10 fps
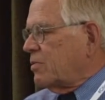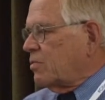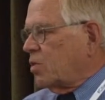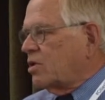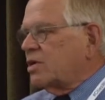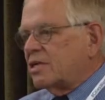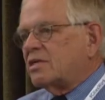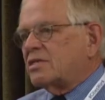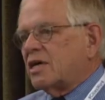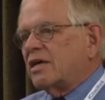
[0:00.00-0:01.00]
We're going to
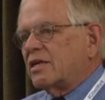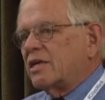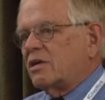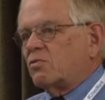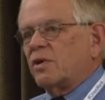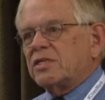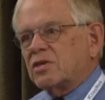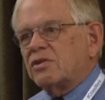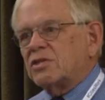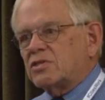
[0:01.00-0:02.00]
decide, again, based
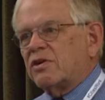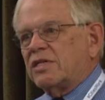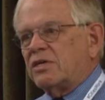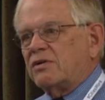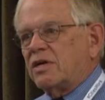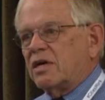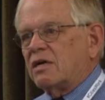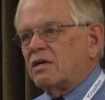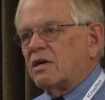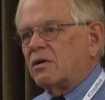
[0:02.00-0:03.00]
on these
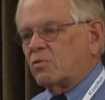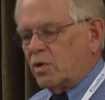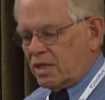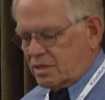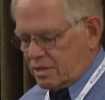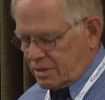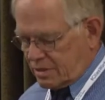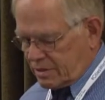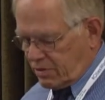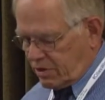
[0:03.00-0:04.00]
criteria, on what's
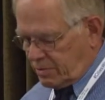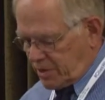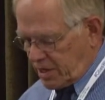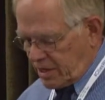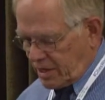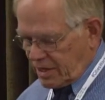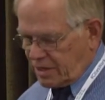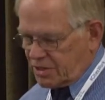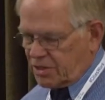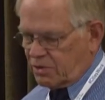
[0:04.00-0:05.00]
going to be
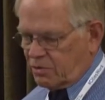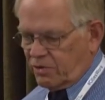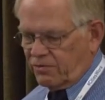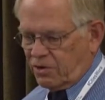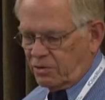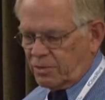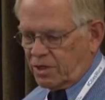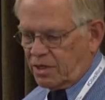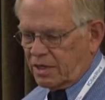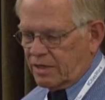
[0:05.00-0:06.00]
considered
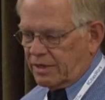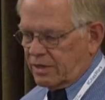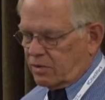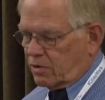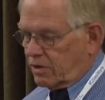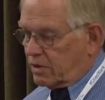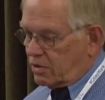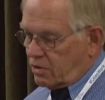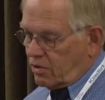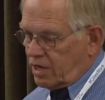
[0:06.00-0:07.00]
referable or
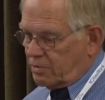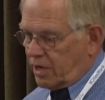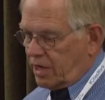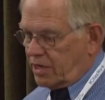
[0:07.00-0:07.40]
created by